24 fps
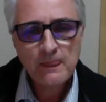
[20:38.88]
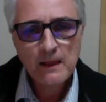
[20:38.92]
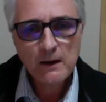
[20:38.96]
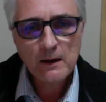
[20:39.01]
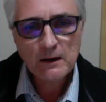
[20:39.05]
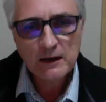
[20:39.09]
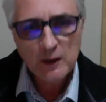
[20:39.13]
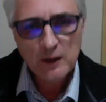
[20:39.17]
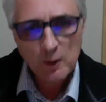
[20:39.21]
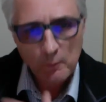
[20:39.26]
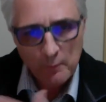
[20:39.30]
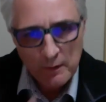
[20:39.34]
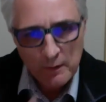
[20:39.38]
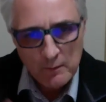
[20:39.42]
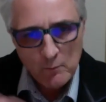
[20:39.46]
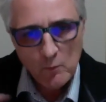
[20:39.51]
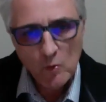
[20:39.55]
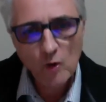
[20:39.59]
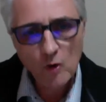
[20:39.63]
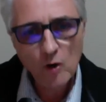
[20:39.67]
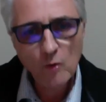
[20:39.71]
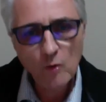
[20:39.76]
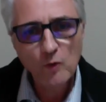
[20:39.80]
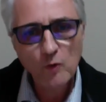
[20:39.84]
A little bit
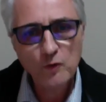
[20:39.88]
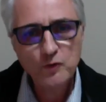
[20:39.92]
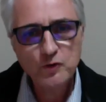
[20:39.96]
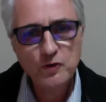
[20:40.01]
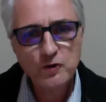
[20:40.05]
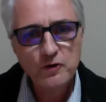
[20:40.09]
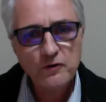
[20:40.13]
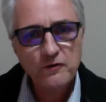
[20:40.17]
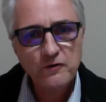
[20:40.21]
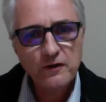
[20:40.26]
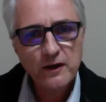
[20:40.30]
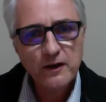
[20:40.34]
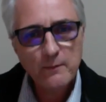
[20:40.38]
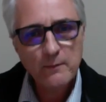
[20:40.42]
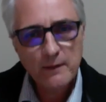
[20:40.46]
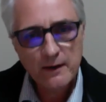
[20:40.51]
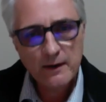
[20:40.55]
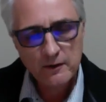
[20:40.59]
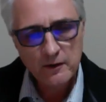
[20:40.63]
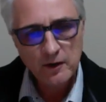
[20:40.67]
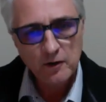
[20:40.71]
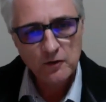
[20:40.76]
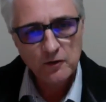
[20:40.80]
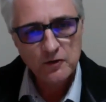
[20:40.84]
more, I want you to think about,
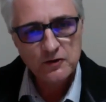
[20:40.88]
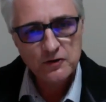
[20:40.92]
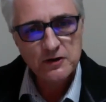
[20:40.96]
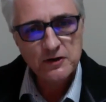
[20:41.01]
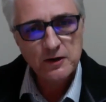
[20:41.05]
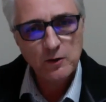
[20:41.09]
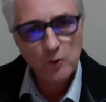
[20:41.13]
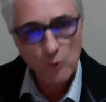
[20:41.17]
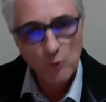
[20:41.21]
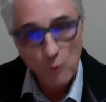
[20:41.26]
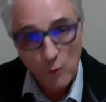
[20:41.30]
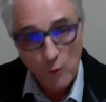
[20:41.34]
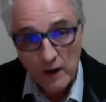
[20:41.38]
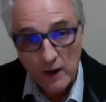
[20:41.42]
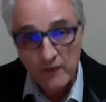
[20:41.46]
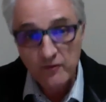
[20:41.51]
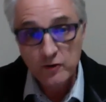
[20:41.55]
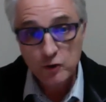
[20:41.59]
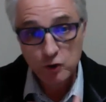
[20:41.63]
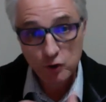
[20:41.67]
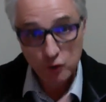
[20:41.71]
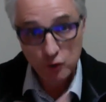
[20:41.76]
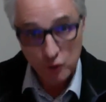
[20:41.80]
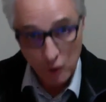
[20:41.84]
just in the way
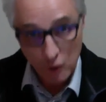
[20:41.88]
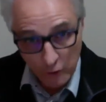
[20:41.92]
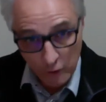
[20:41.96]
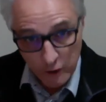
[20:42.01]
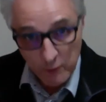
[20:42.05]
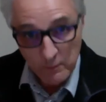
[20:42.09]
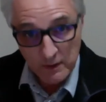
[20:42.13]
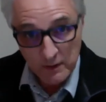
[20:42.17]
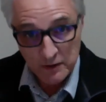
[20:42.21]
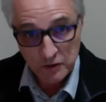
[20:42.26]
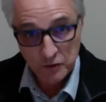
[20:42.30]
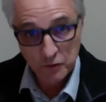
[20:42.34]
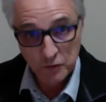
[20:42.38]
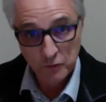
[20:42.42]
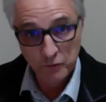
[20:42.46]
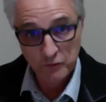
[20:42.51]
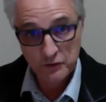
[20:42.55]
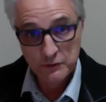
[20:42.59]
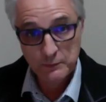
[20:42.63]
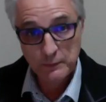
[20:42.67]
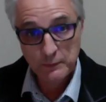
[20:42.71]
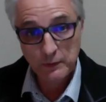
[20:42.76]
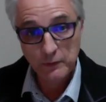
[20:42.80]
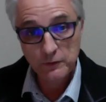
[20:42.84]
that you document your
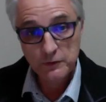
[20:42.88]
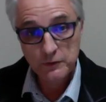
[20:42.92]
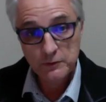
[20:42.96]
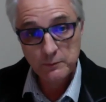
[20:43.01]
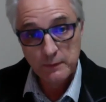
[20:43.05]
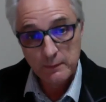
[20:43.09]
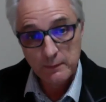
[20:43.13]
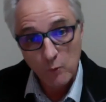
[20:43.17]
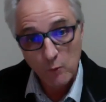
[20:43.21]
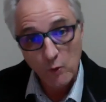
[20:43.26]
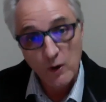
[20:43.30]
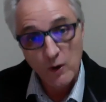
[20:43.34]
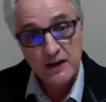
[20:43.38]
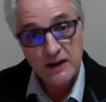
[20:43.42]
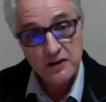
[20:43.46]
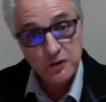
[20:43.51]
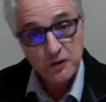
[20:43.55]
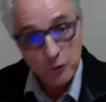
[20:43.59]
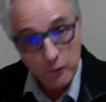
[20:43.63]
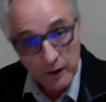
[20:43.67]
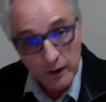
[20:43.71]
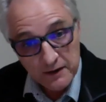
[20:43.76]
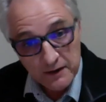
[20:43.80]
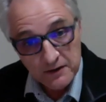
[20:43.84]
response, a bit more
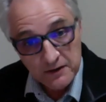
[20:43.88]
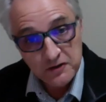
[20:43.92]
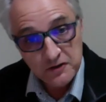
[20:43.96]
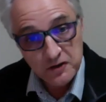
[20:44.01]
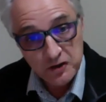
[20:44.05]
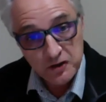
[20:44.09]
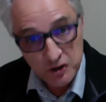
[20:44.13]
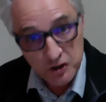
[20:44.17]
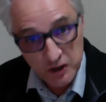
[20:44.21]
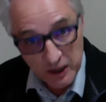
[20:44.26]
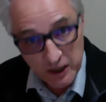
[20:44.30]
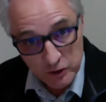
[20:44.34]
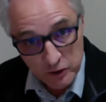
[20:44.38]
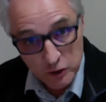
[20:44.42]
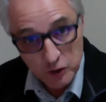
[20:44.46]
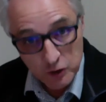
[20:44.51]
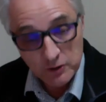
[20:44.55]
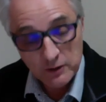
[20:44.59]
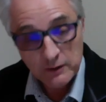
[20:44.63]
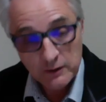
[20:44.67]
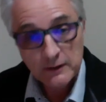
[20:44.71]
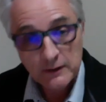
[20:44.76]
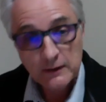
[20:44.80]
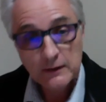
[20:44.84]
integrated
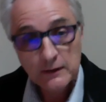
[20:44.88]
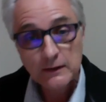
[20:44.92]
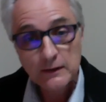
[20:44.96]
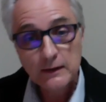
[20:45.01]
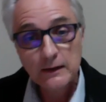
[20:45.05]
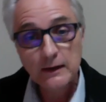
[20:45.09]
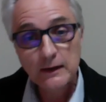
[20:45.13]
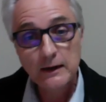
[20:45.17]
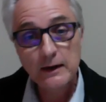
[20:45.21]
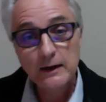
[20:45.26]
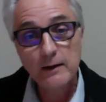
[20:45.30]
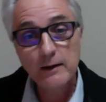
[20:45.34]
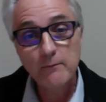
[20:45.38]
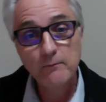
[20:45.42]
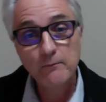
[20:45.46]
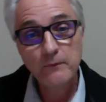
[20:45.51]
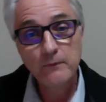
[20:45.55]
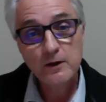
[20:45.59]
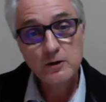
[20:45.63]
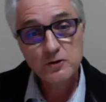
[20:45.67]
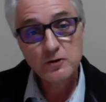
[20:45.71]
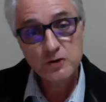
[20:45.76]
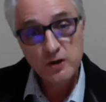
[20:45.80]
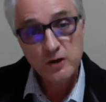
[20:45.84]
discussion,
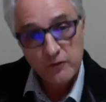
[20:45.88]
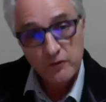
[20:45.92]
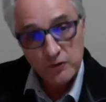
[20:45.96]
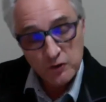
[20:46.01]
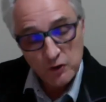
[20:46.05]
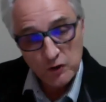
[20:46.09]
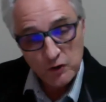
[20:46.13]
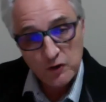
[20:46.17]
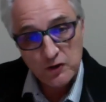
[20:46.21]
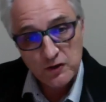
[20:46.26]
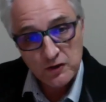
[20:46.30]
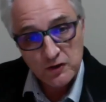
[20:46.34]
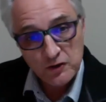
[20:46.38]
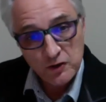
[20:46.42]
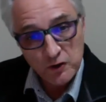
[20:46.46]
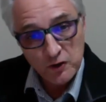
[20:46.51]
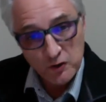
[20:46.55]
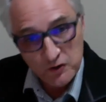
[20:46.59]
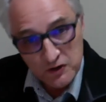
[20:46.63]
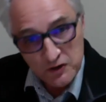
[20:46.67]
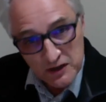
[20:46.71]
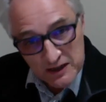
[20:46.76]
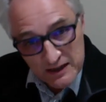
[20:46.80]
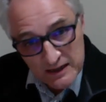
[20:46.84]
so that you
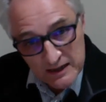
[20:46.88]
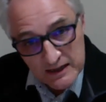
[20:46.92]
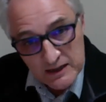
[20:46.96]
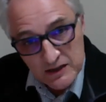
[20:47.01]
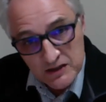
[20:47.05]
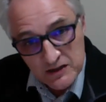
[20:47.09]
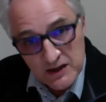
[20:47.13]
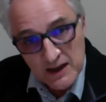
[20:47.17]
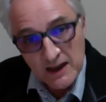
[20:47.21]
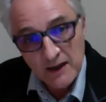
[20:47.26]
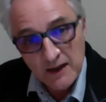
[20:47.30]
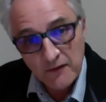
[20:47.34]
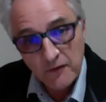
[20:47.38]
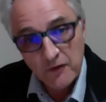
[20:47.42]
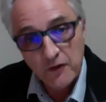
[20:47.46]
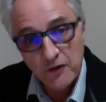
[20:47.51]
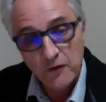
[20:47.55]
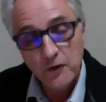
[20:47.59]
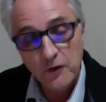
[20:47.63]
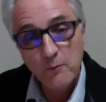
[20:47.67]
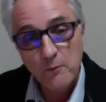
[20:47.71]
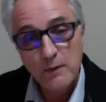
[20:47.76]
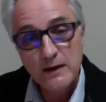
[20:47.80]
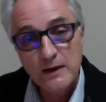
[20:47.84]
can tease out the
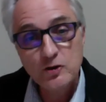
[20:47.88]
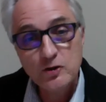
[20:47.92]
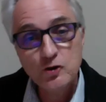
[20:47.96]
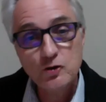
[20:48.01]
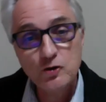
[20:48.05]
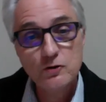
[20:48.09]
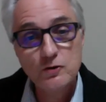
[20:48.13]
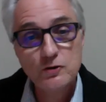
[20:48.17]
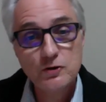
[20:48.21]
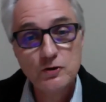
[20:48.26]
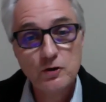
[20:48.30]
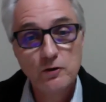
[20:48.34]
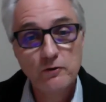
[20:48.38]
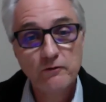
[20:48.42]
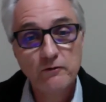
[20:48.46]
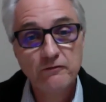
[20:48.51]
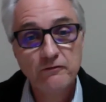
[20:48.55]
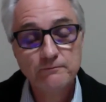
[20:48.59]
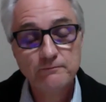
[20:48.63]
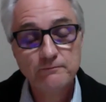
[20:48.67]
dimensions of